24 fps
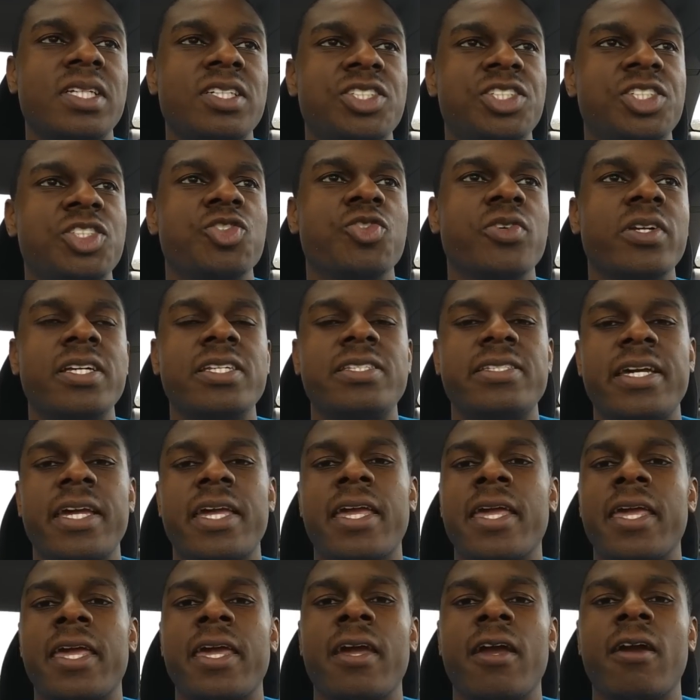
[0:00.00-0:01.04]
she's really
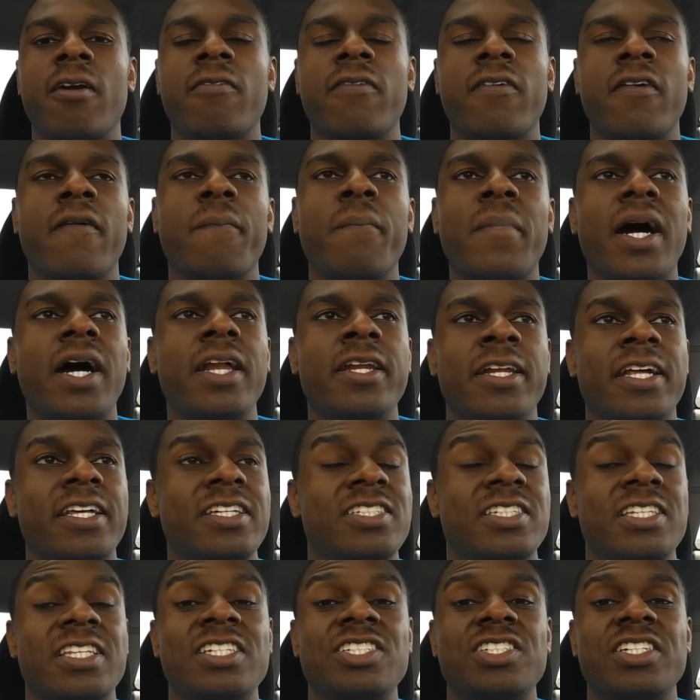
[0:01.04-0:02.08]
taking care of her body not
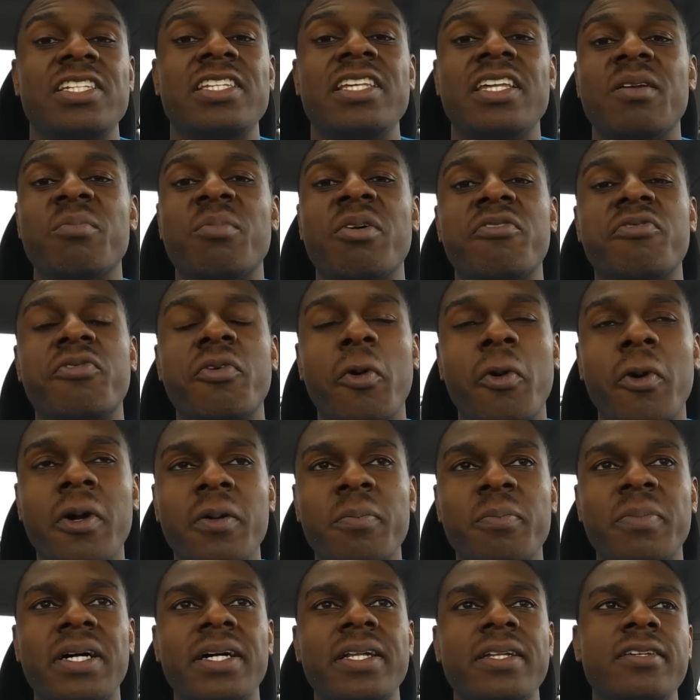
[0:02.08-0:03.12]
saying that she did it before
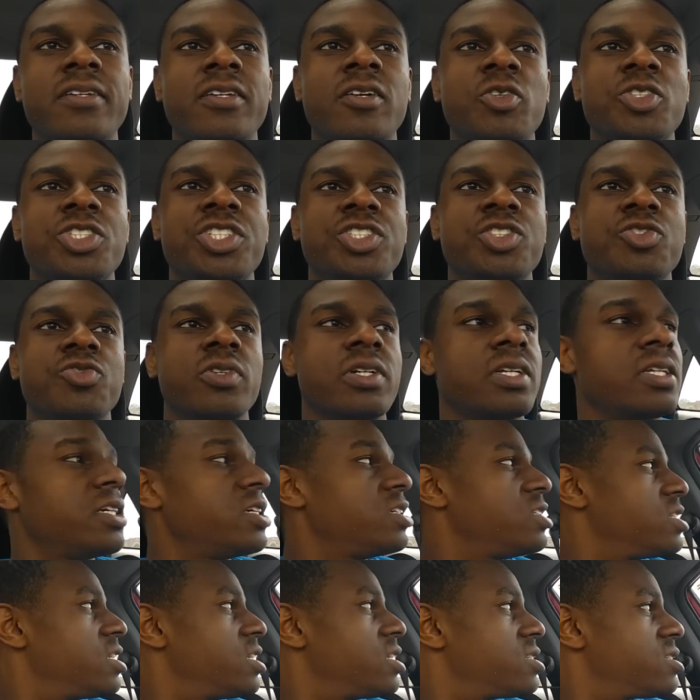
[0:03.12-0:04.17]
but you know she's
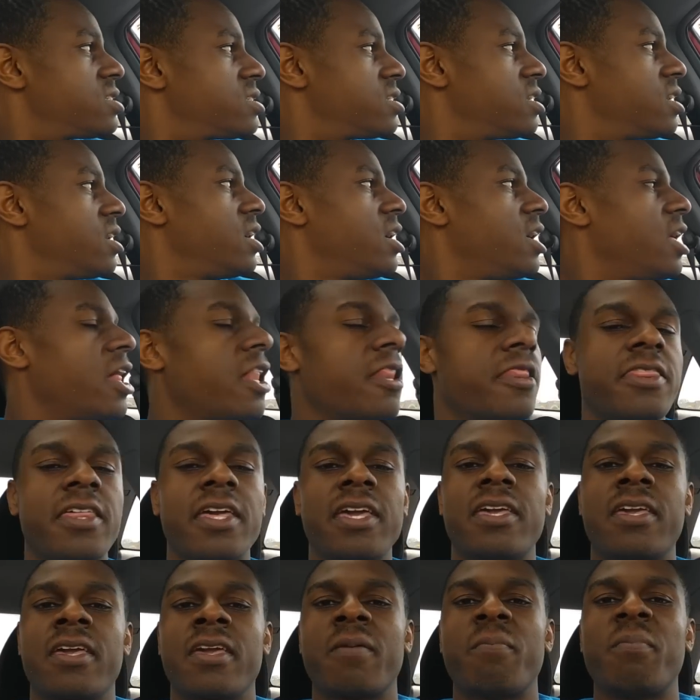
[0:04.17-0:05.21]
really just
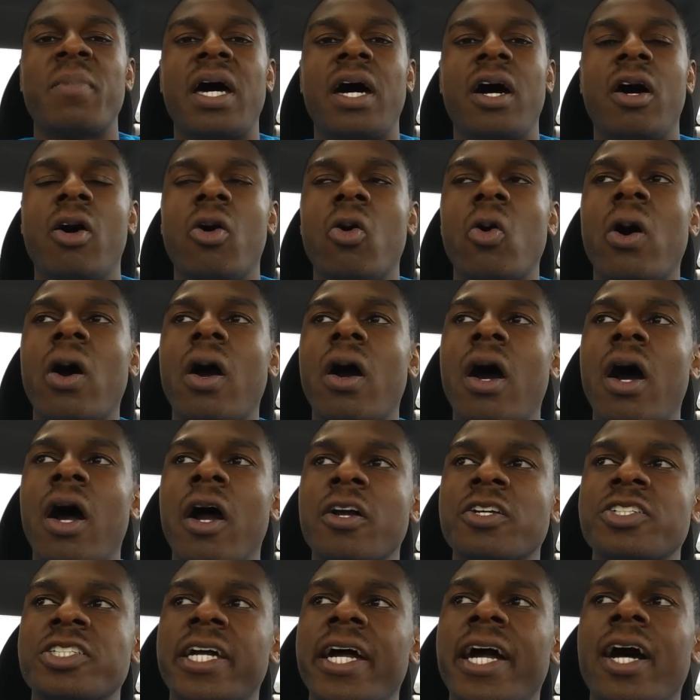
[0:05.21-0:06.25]
thinking about
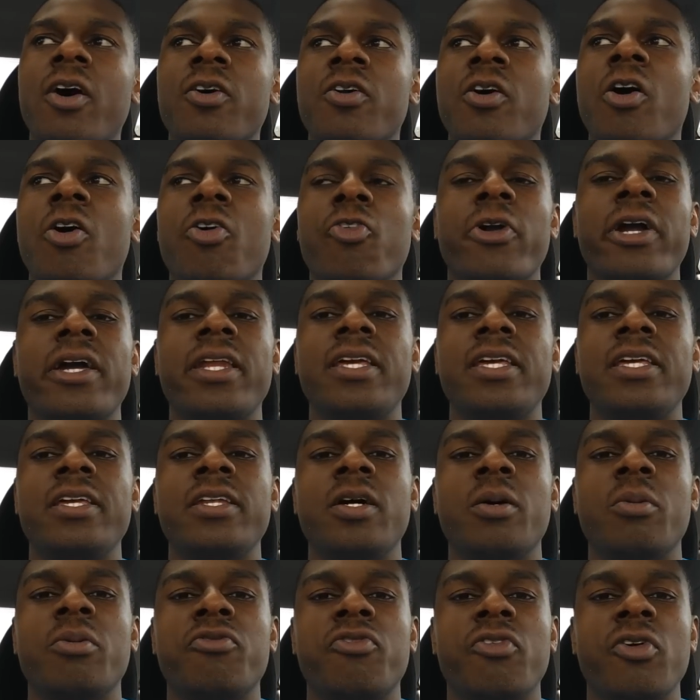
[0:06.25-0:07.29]
our child already
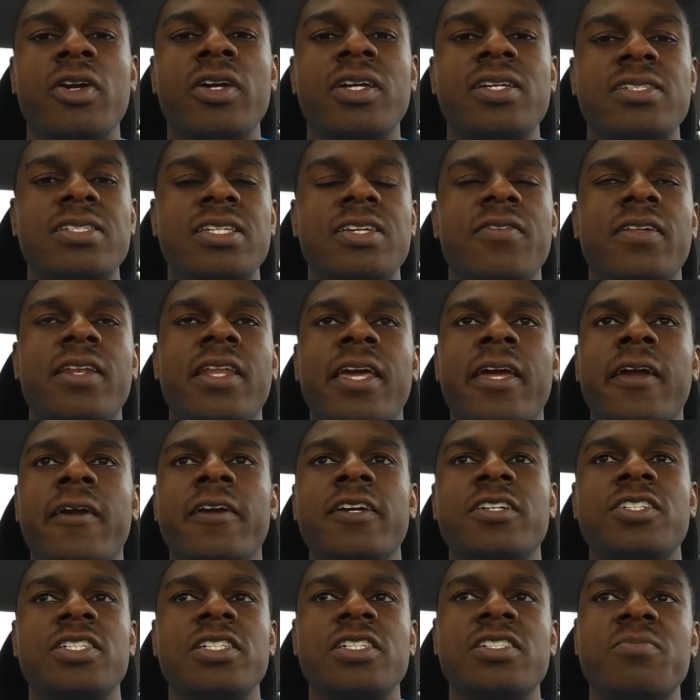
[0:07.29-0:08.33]
you know before he's even
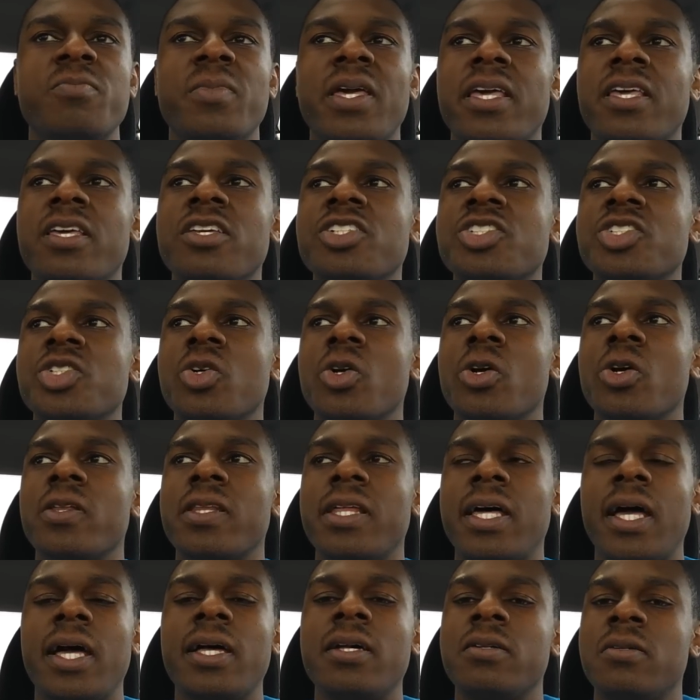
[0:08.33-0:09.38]
here she's making sure
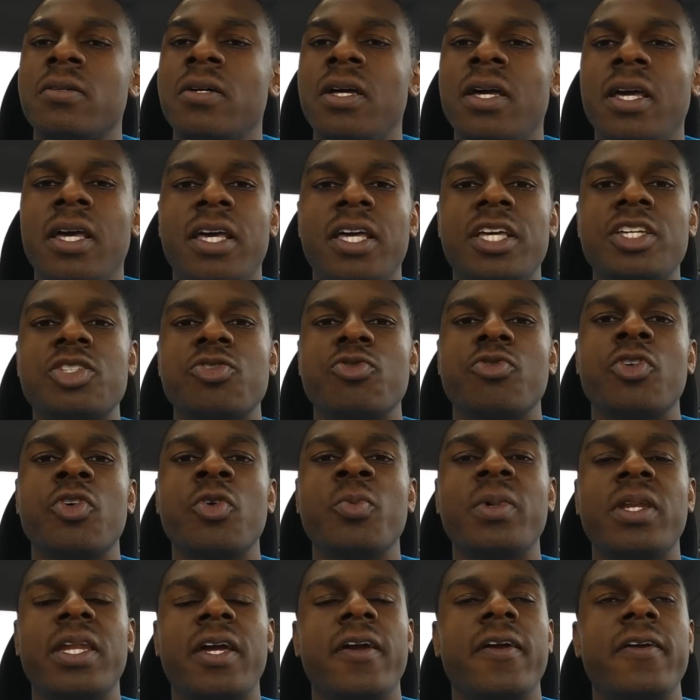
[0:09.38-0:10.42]
that his
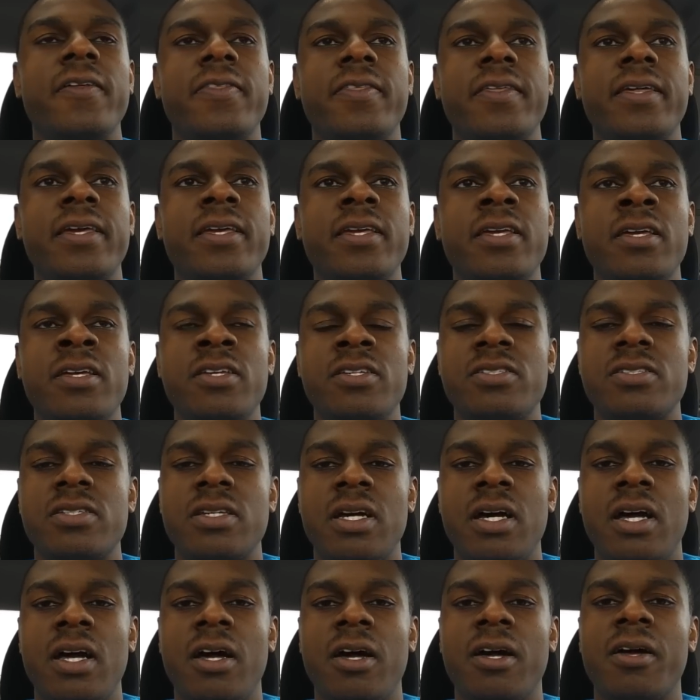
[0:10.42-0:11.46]
room and everything is
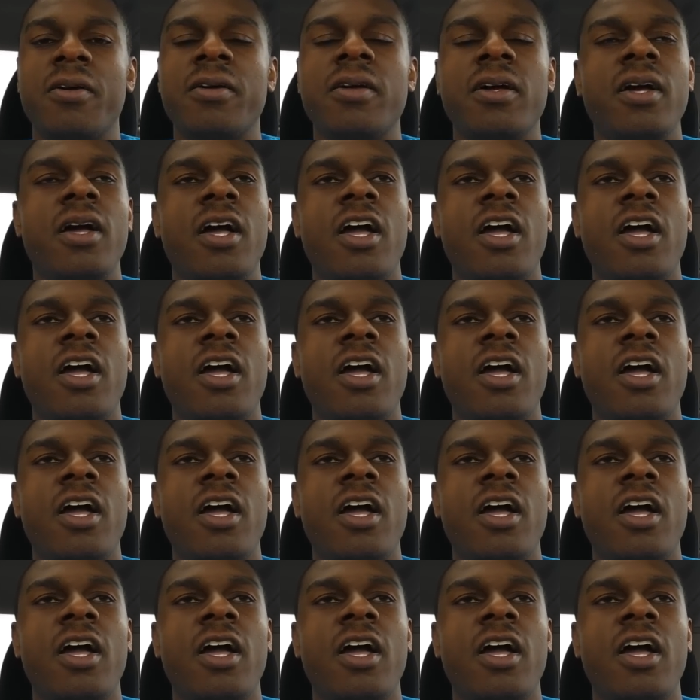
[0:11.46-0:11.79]
uh,